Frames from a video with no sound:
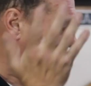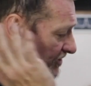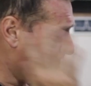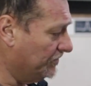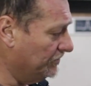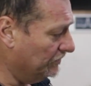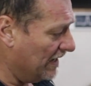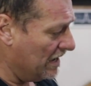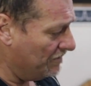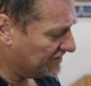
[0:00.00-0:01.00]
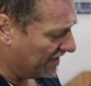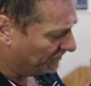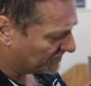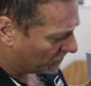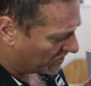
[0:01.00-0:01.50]
just to
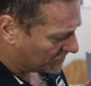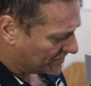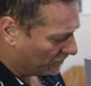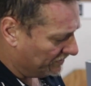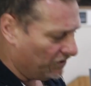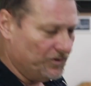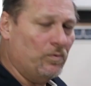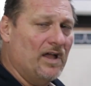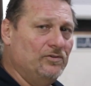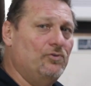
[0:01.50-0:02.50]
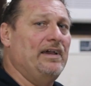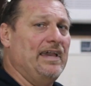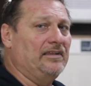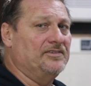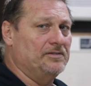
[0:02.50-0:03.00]
emphasize on that, we've got the one gray
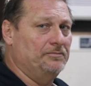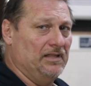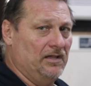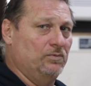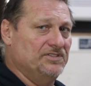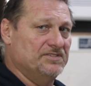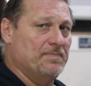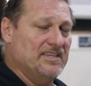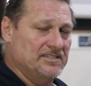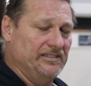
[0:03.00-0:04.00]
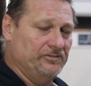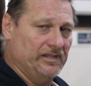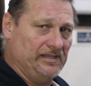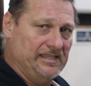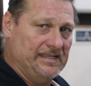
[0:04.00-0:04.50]
Anderson plug, which is basically
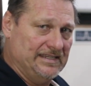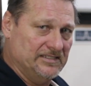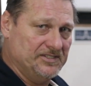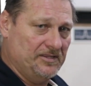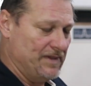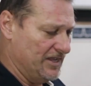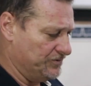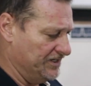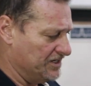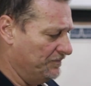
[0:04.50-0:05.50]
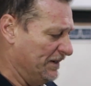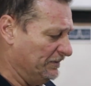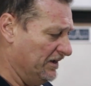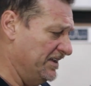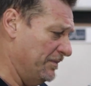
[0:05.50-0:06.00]
directly connected to the battery. So
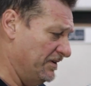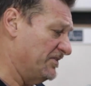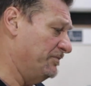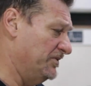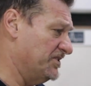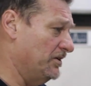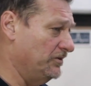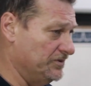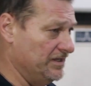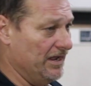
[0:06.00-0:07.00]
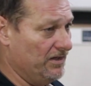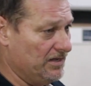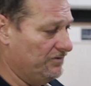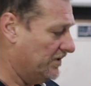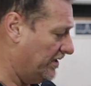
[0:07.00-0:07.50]
people are going, yeah, but if I put solar into that, I
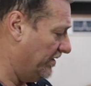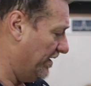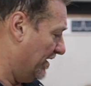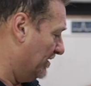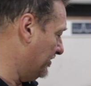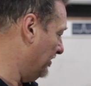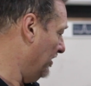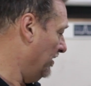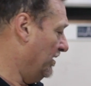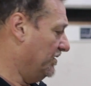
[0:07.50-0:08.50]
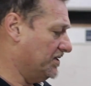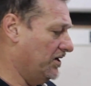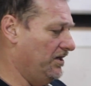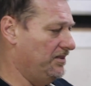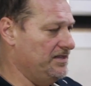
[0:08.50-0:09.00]
can't run anything else.
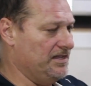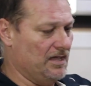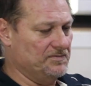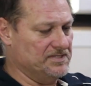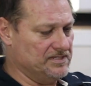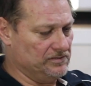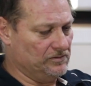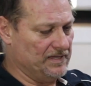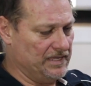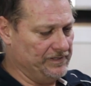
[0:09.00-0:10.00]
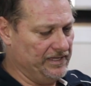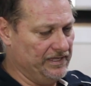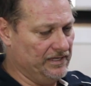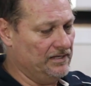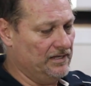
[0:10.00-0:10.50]
So there comes this little baby
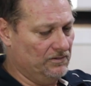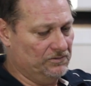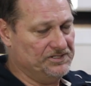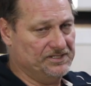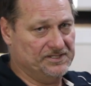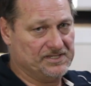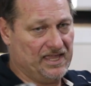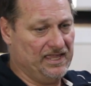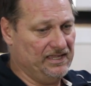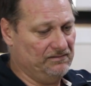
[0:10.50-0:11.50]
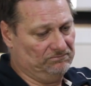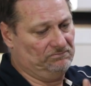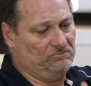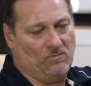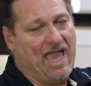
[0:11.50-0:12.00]
here, which is
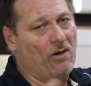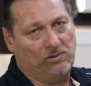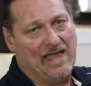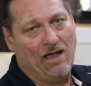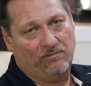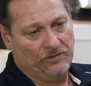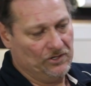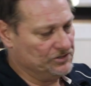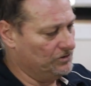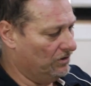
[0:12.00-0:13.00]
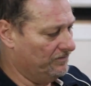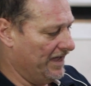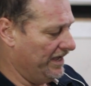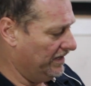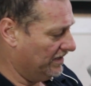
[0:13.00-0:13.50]
our version of
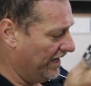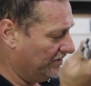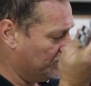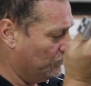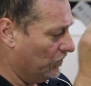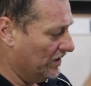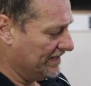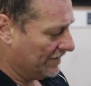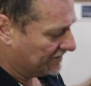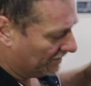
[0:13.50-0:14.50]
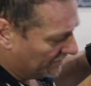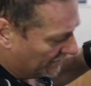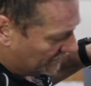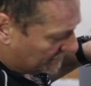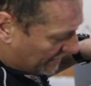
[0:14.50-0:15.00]
a Anderson Y adapter.
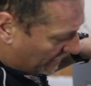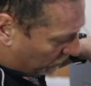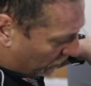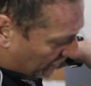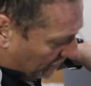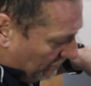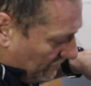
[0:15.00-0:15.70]
So that quite